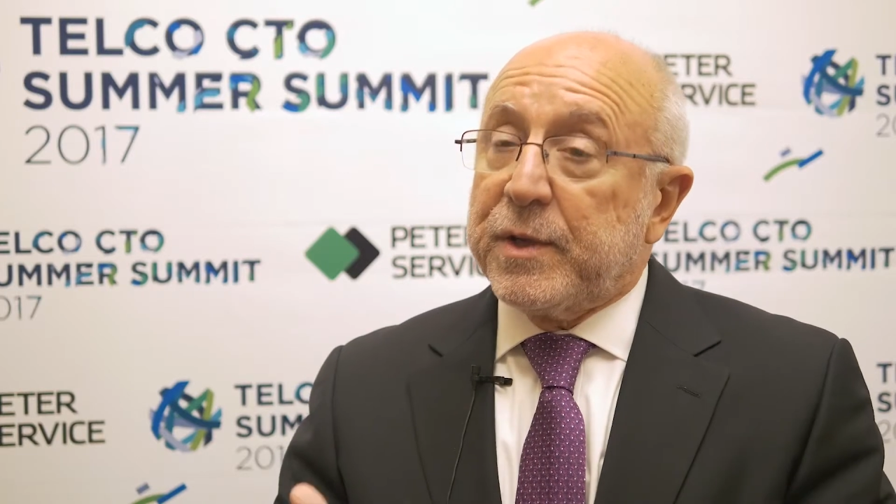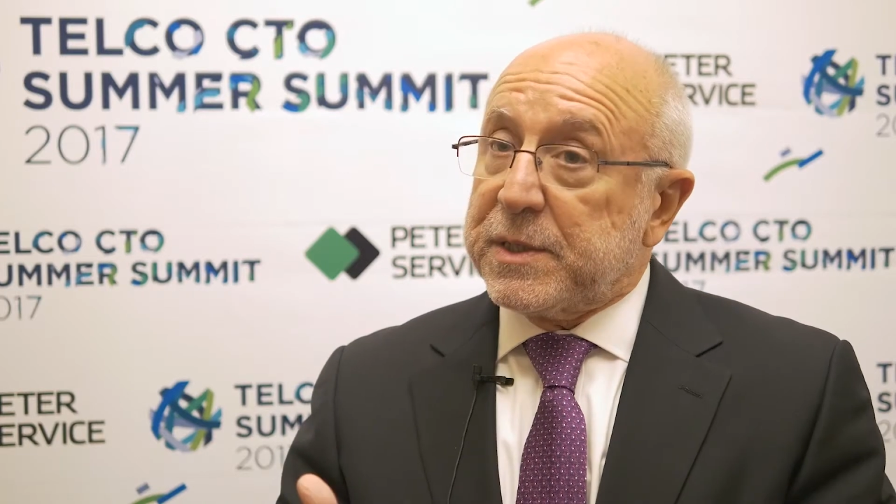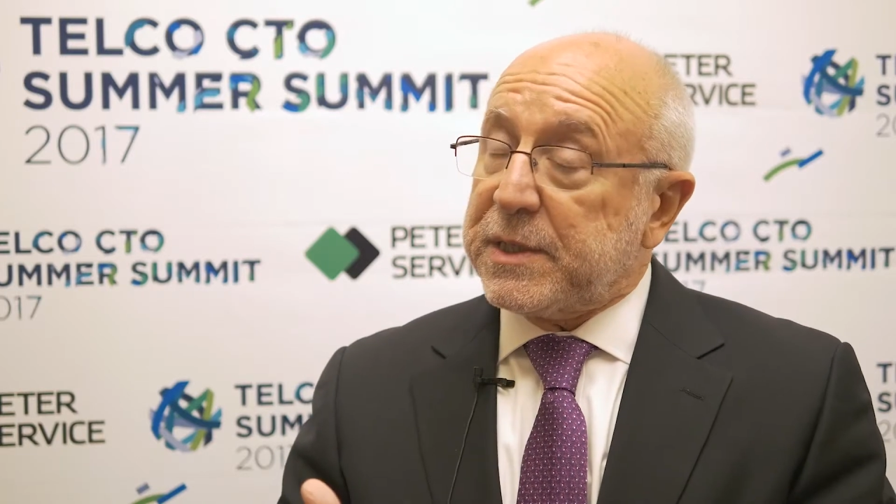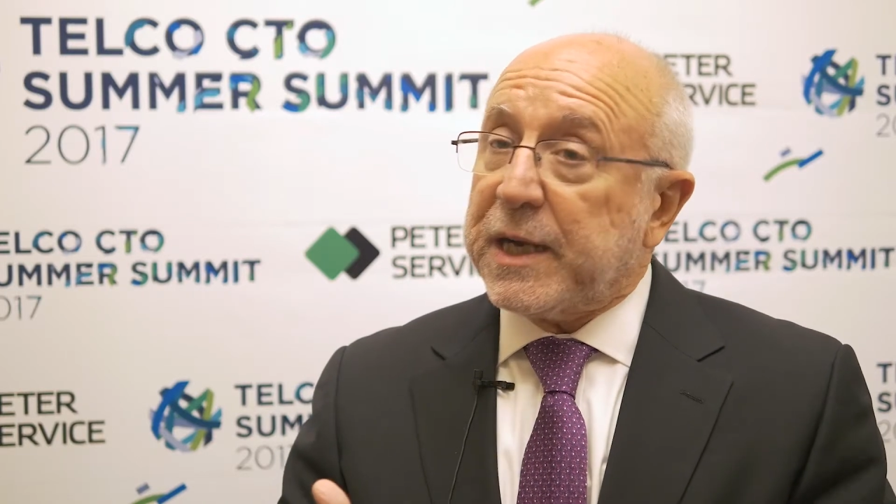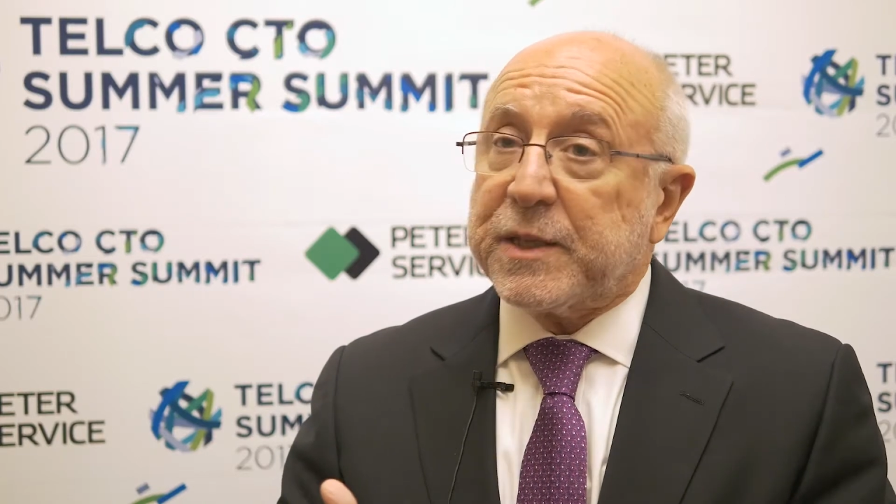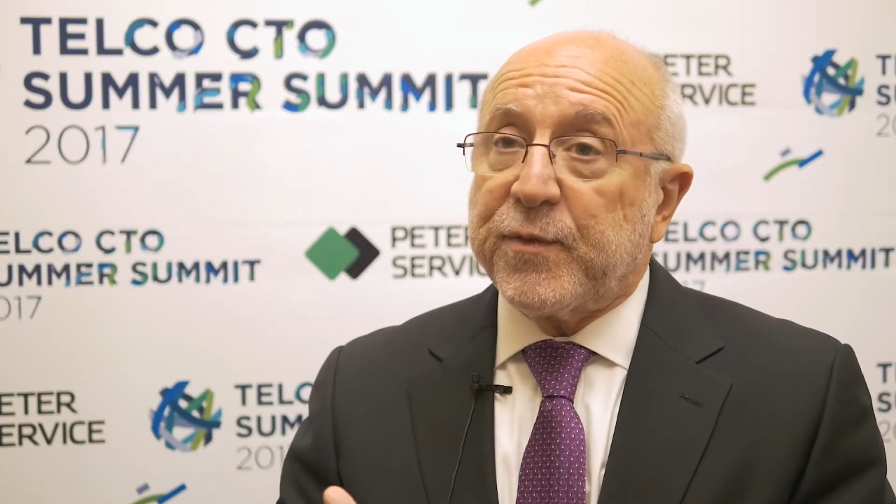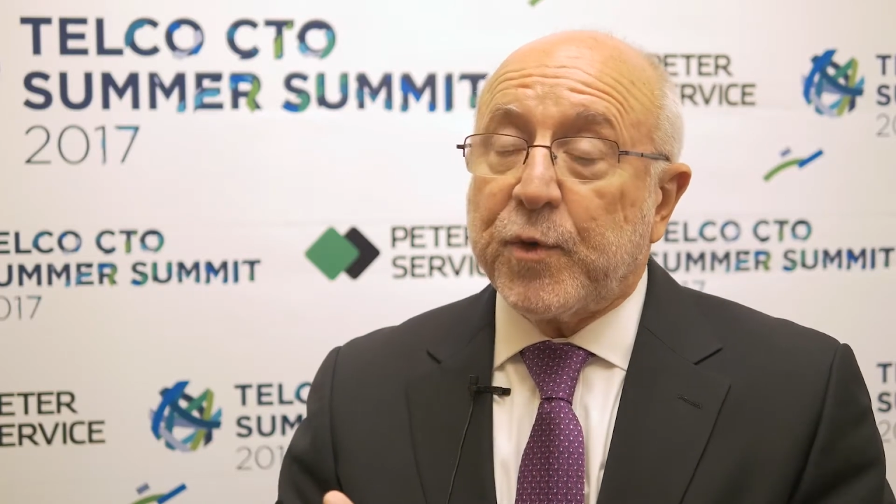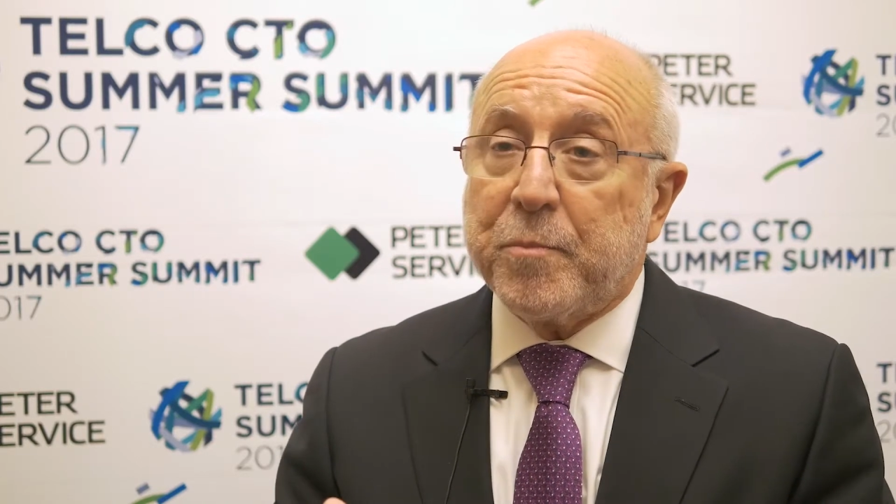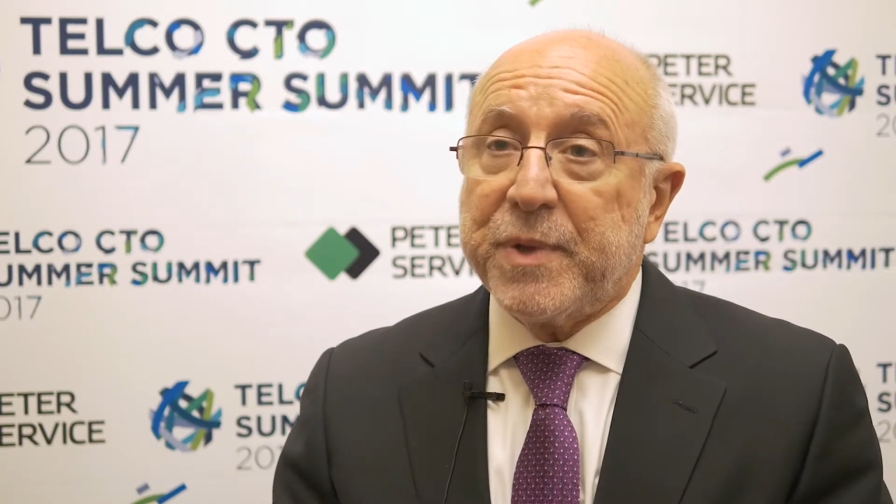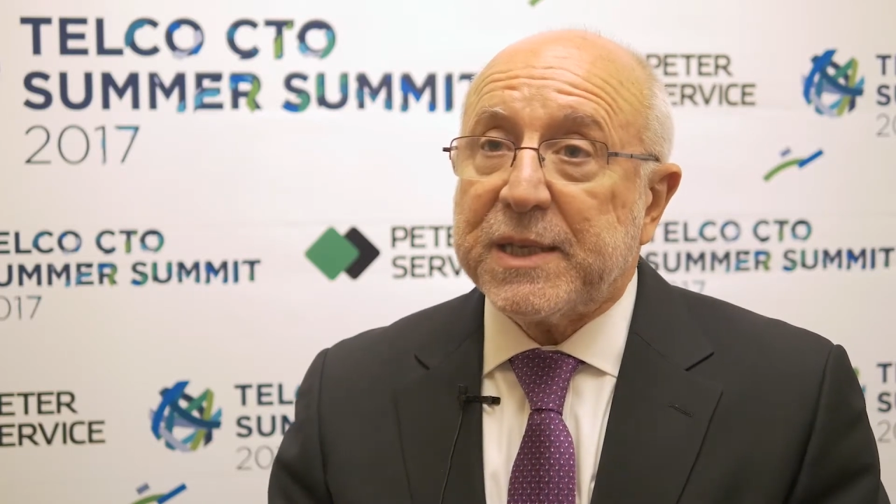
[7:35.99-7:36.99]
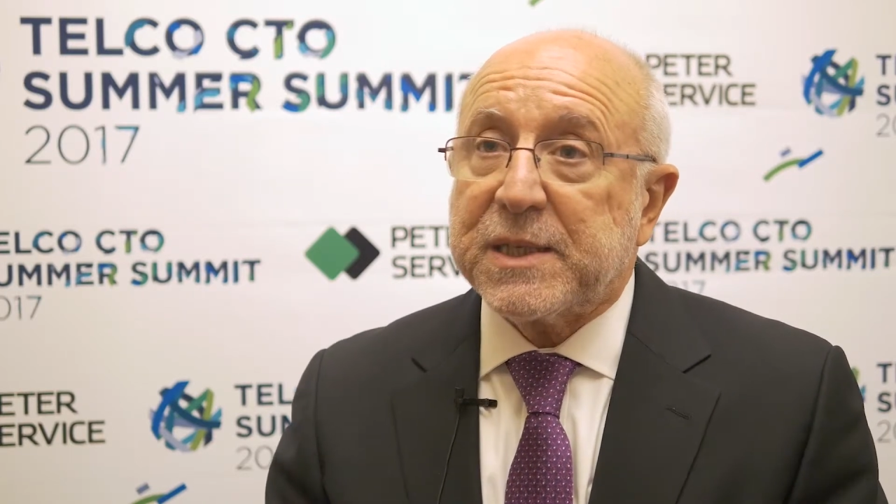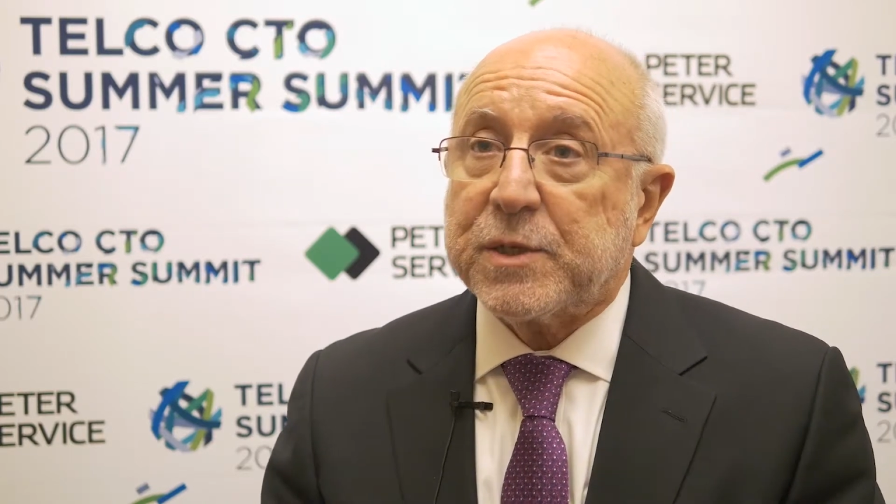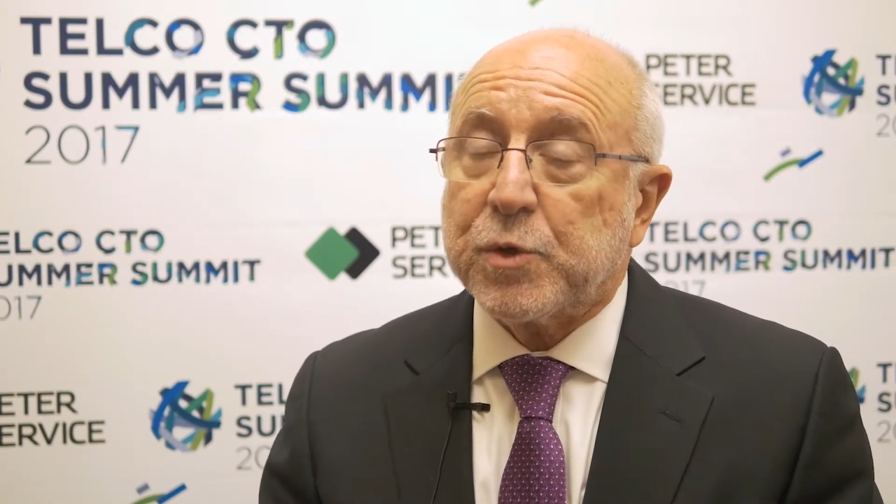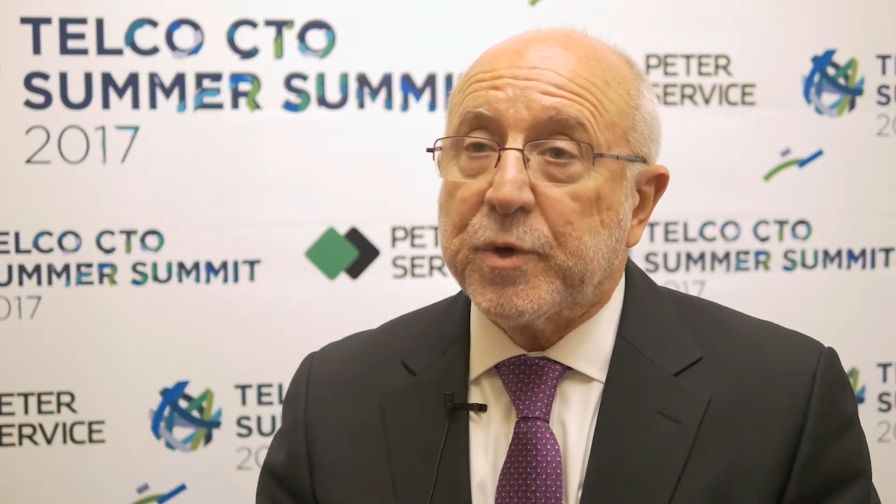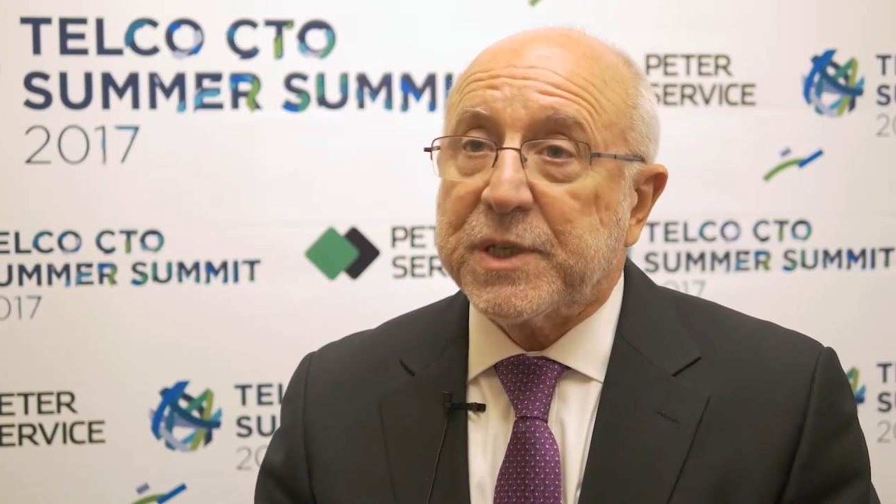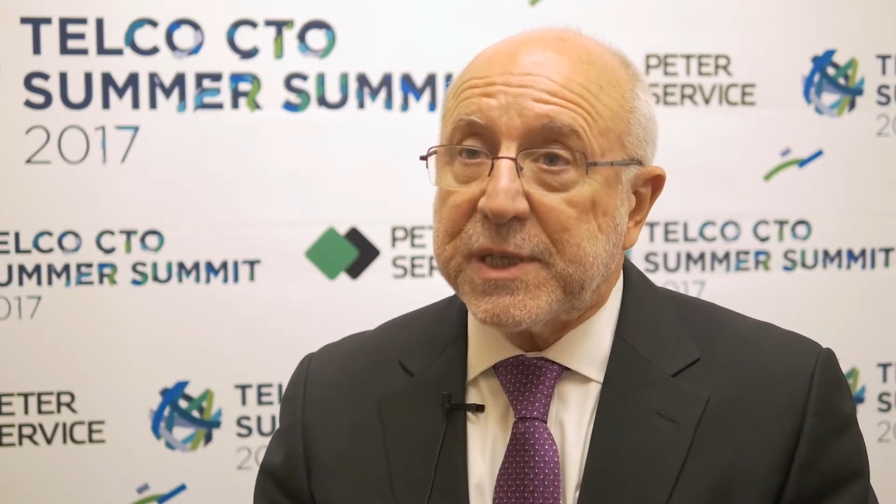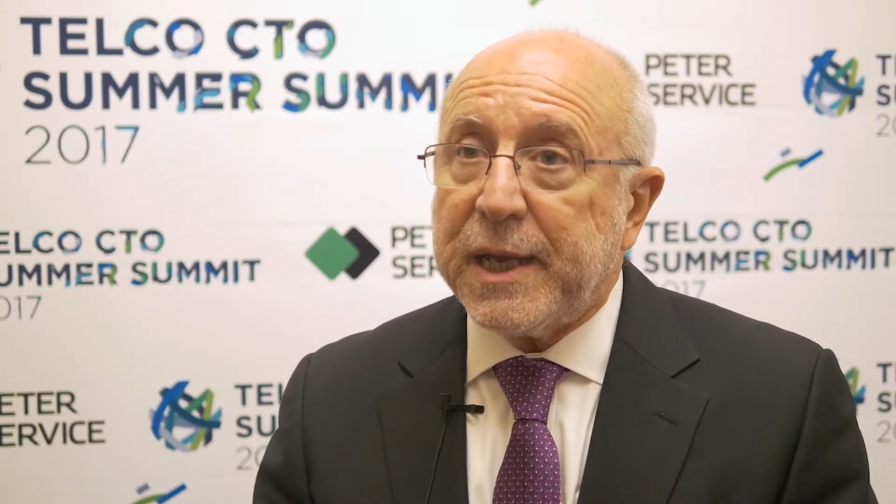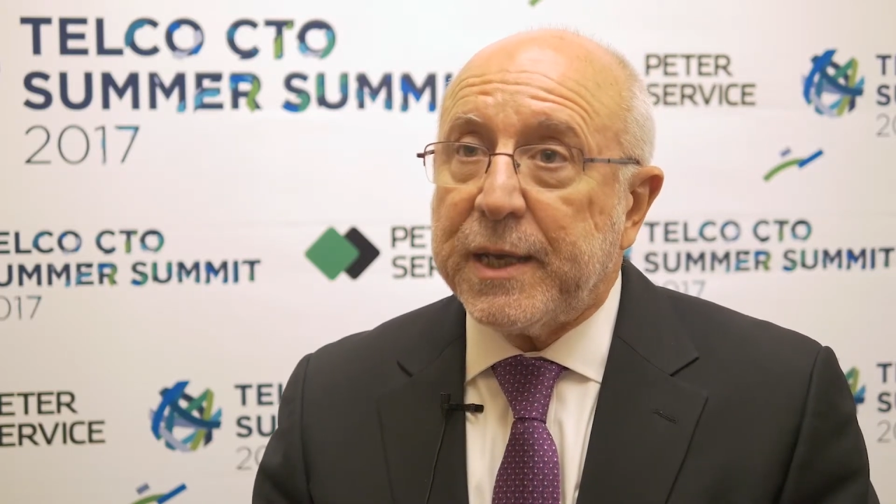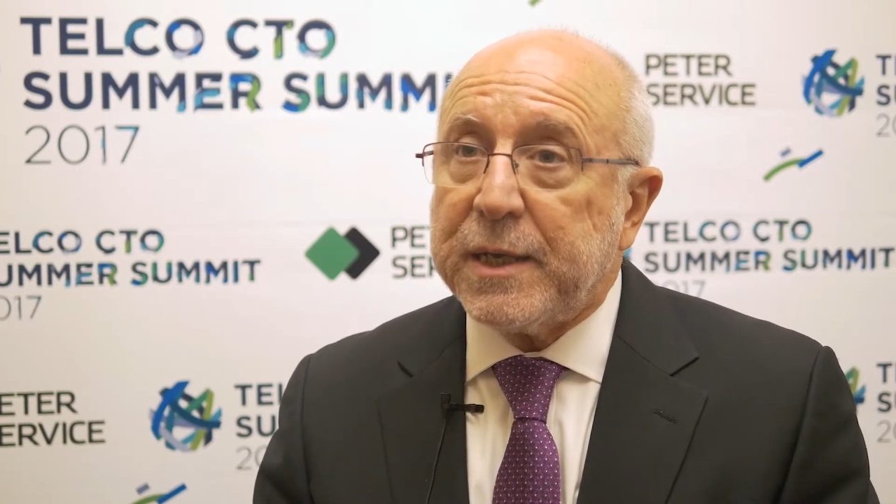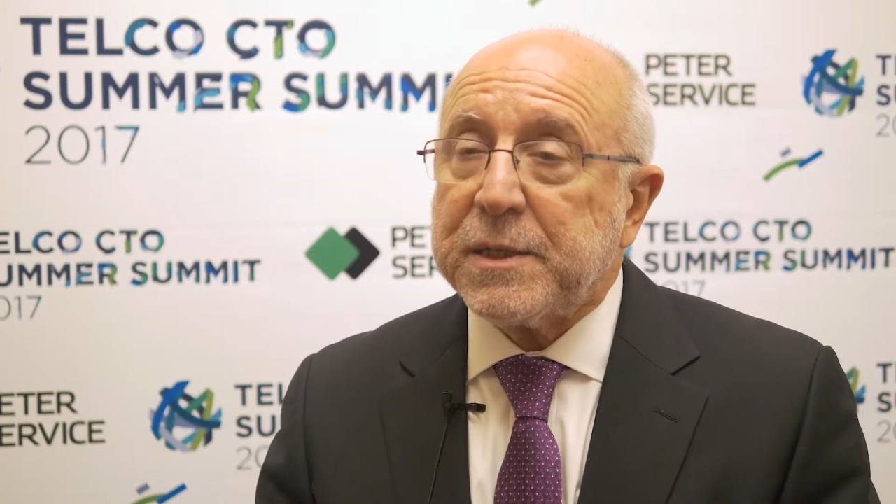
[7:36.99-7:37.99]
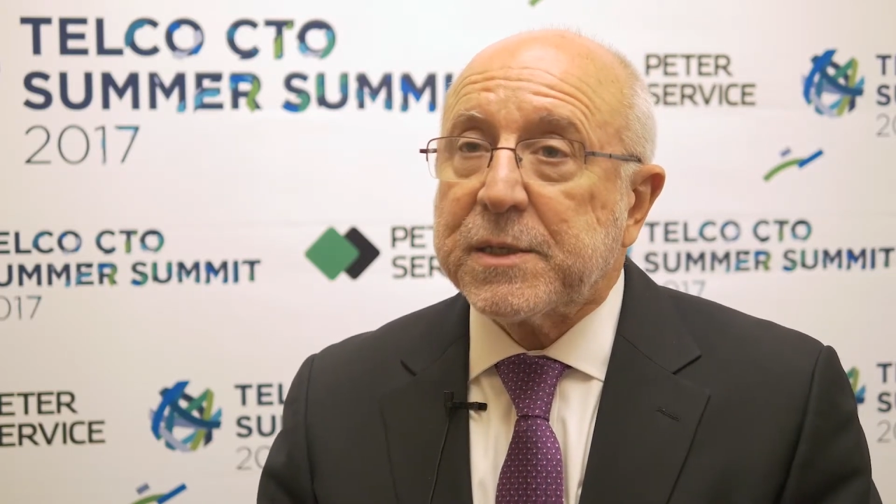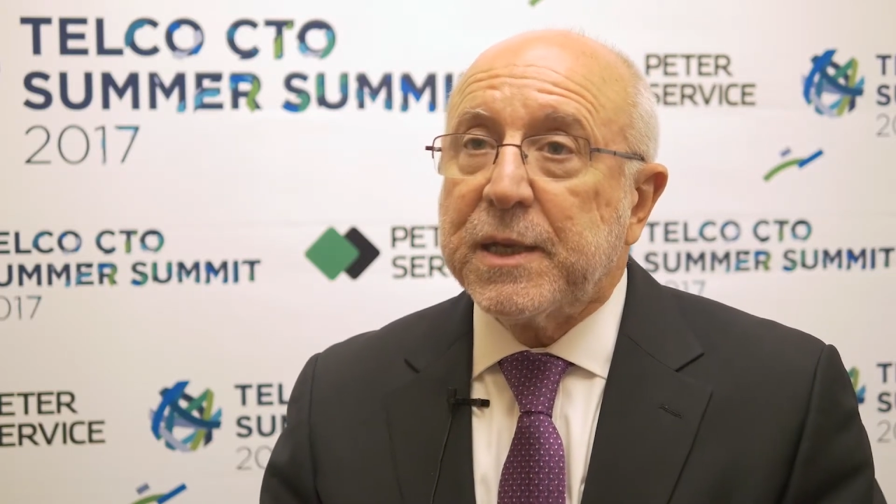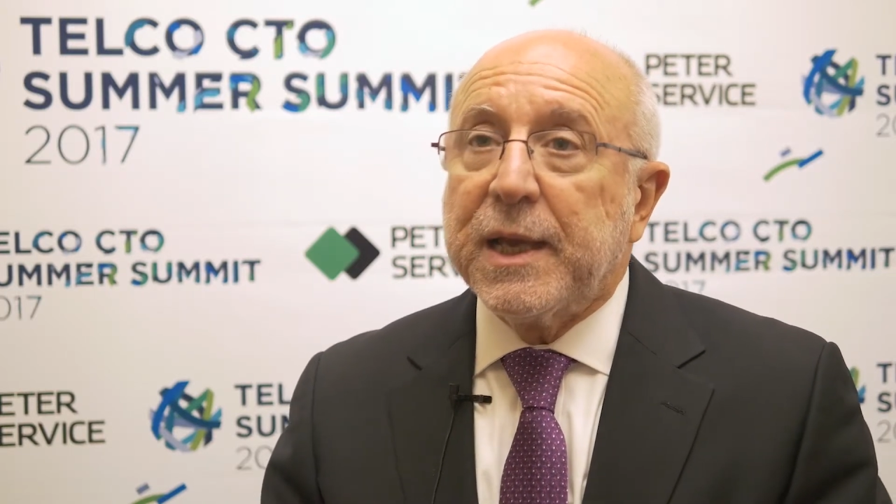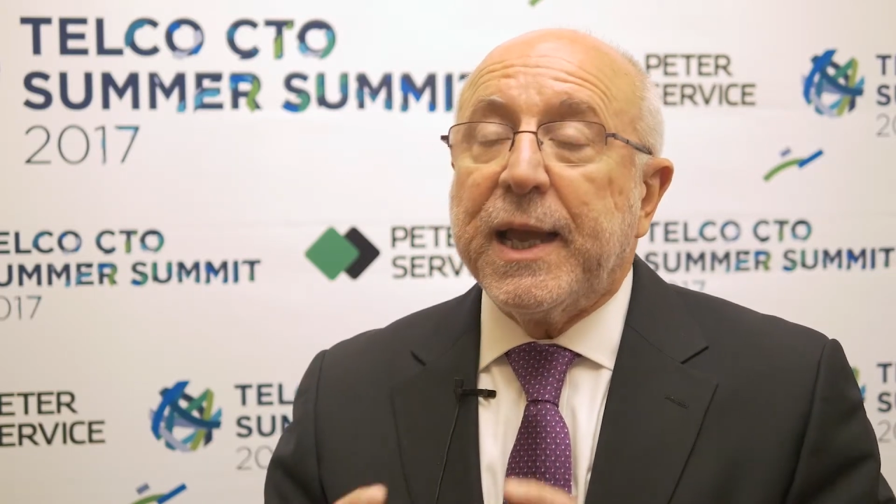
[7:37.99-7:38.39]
starting from BSS OSS